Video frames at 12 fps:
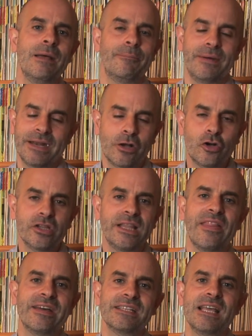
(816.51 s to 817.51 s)
and
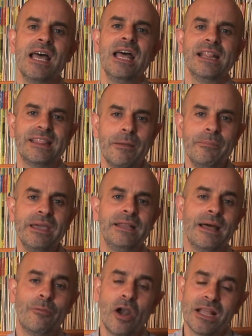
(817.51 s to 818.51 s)
explain how to use them.